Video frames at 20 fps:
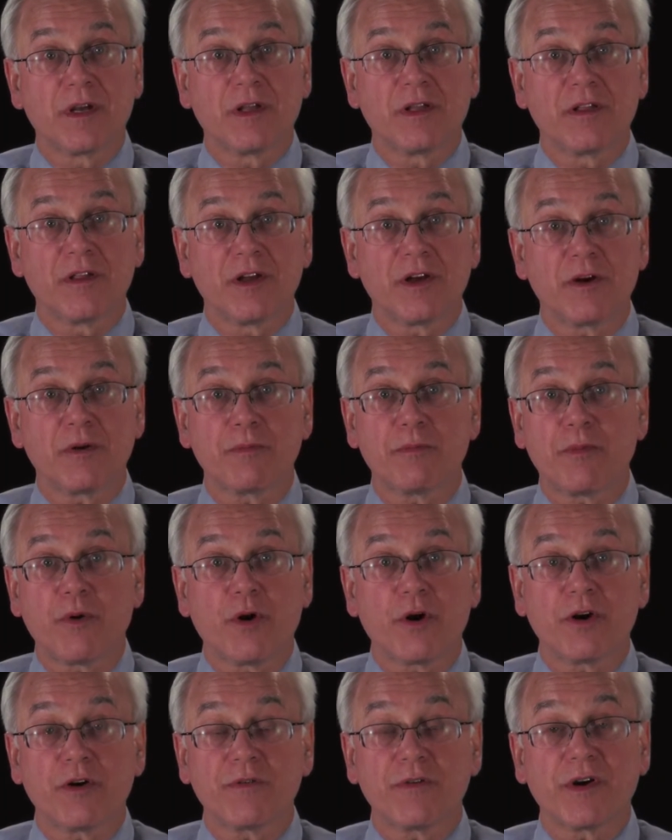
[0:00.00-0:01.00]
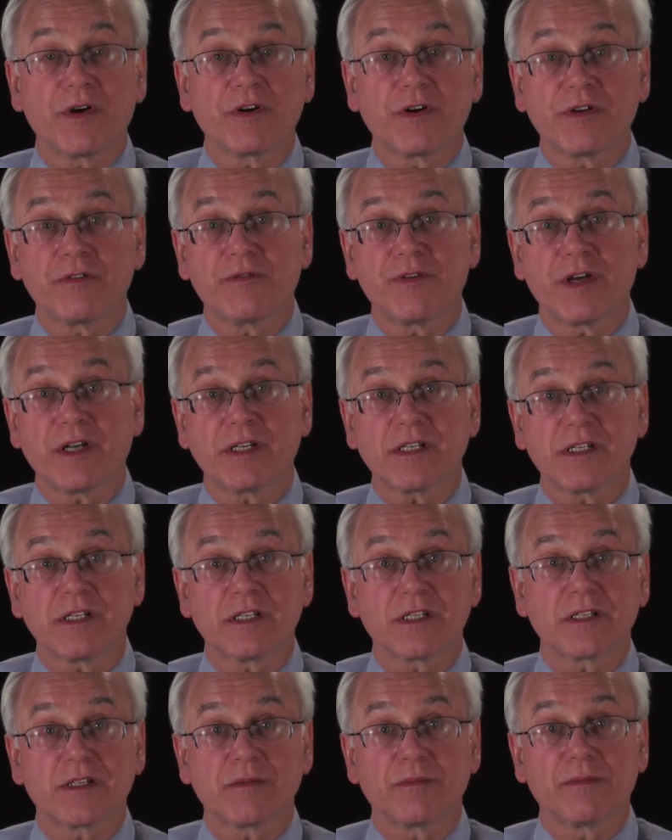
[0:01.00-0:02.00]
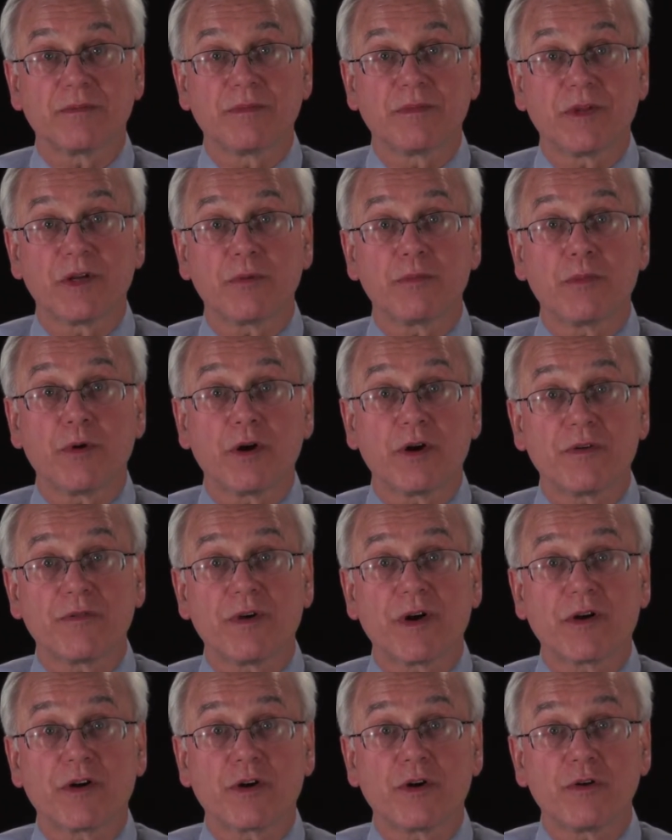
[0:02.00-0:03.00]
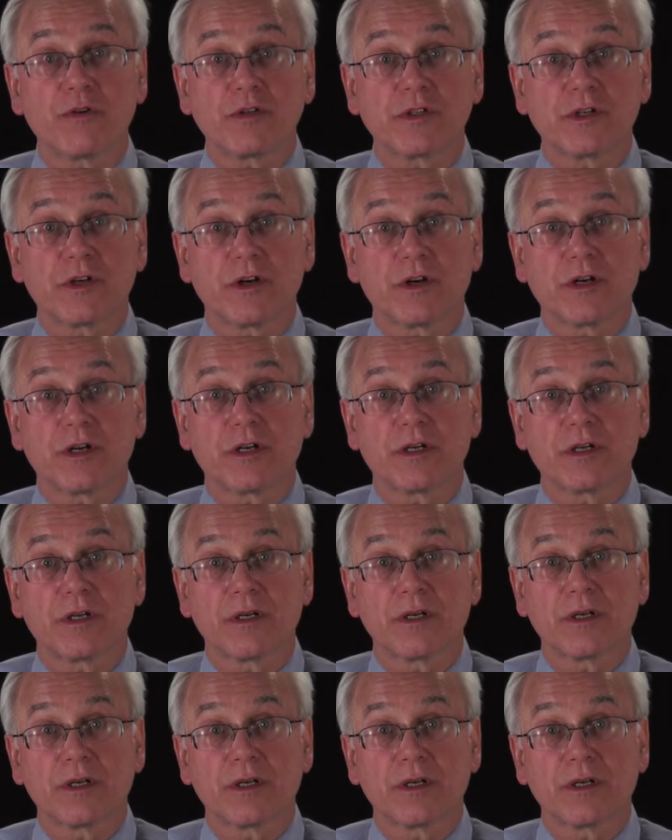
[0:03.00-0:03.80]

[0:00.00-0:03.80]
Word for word: They're part of our defense system. They're part of our Coast Guard.